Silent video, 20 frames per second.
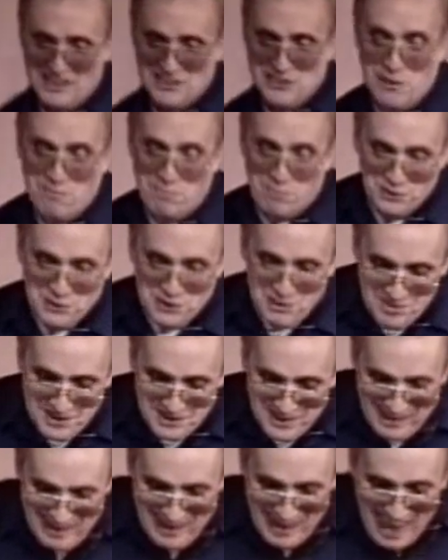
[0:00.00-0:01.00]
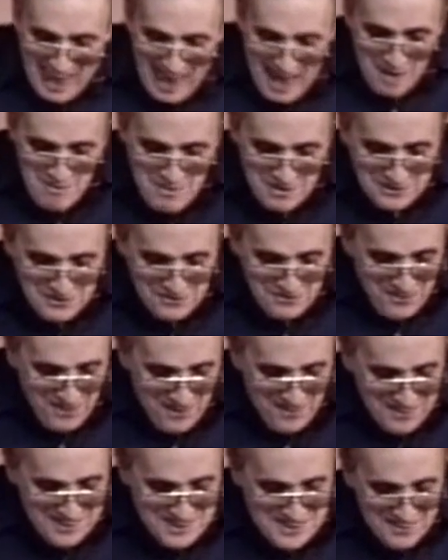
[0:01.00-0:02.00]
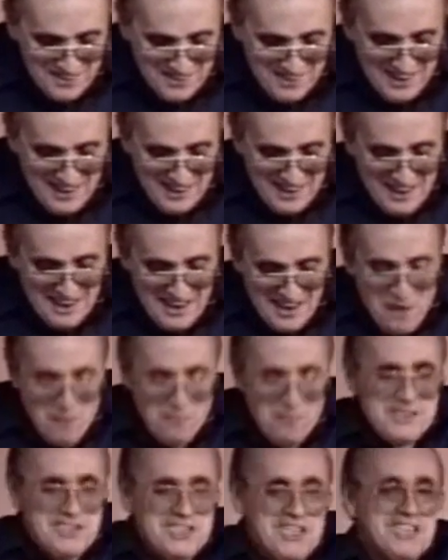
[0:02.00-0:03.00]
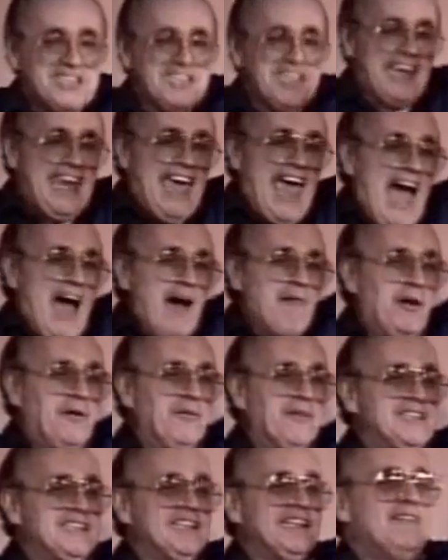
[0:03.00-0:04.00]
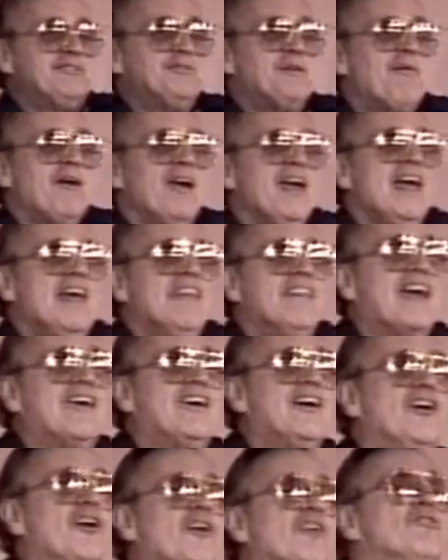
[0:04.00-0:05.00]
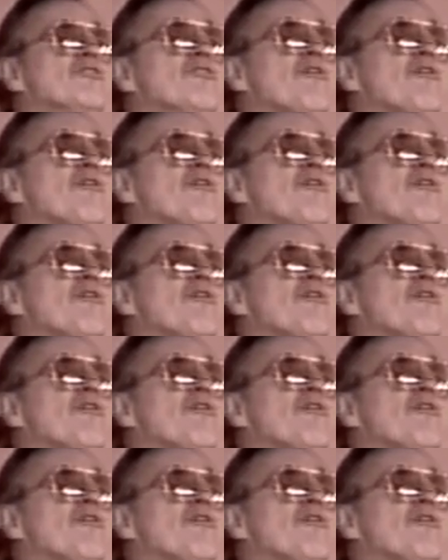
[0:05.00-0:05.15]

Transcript: She put them in the camel's furniture, which is the camel which lives, remember, that can go